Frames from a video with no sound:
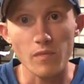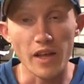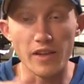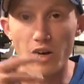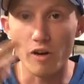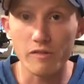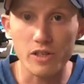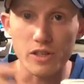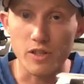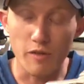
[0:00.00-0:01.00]
And then
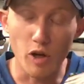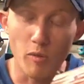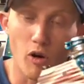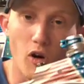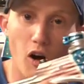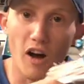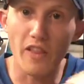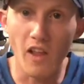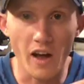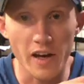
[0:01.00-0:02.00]
obviously it's available
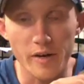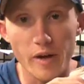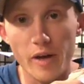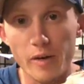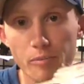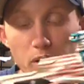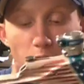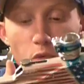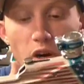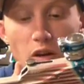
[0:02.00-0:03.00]
online at
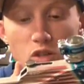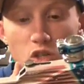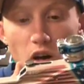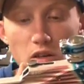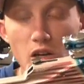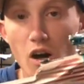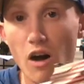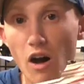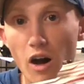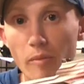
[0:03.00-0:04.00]

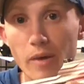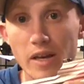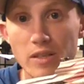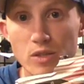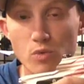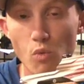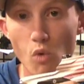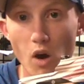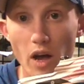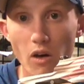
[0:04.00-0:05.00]
pbwarehouse.com as
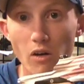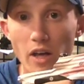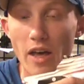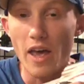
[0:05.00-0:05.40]
well